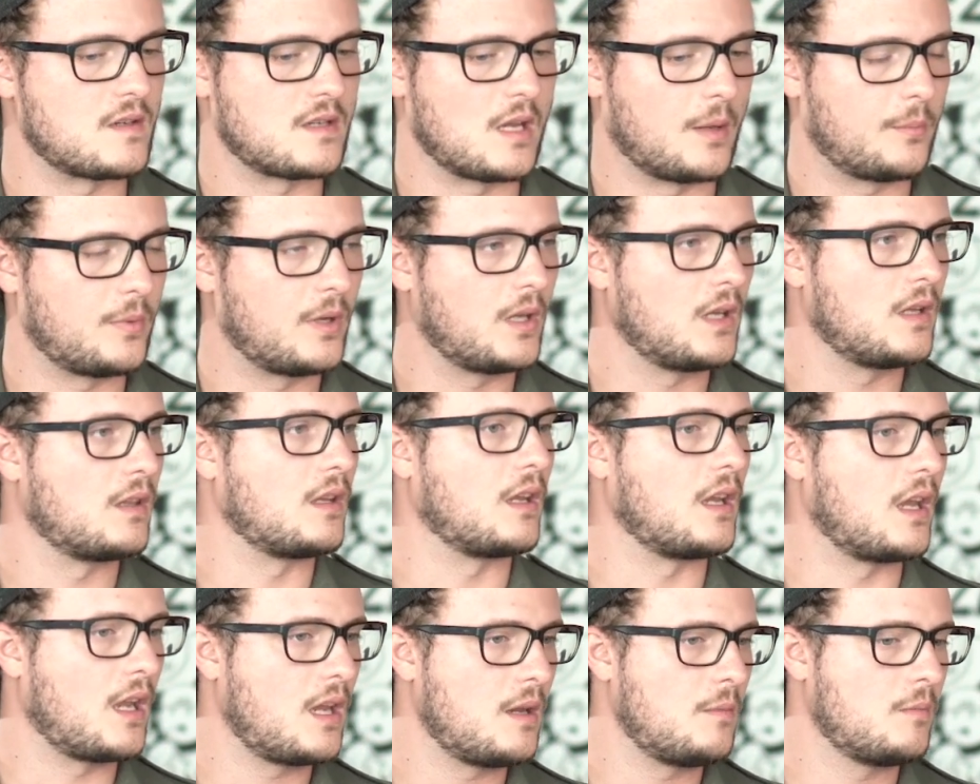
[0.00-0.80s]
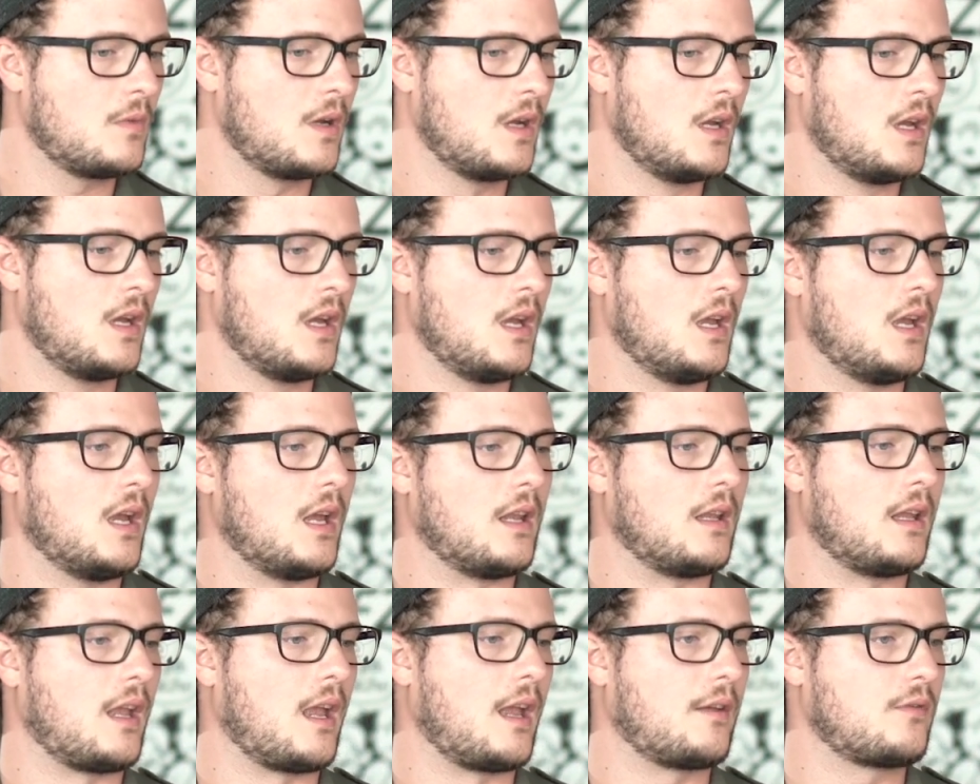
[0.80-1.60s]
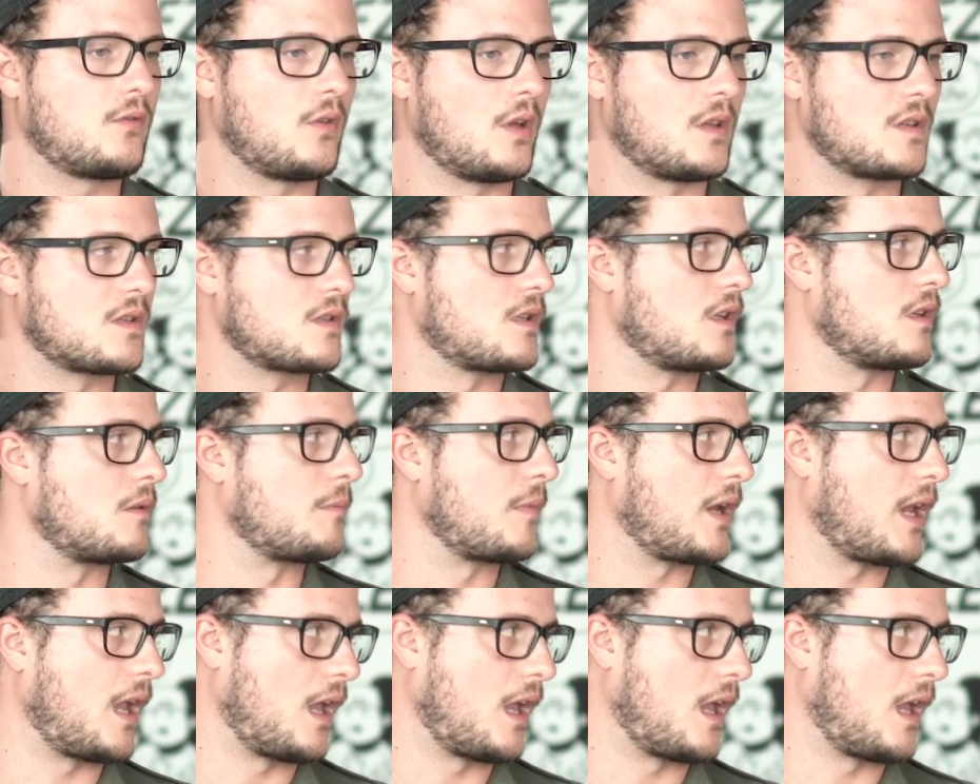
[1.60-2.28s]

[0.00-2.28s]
happening in the game, and they have to understand the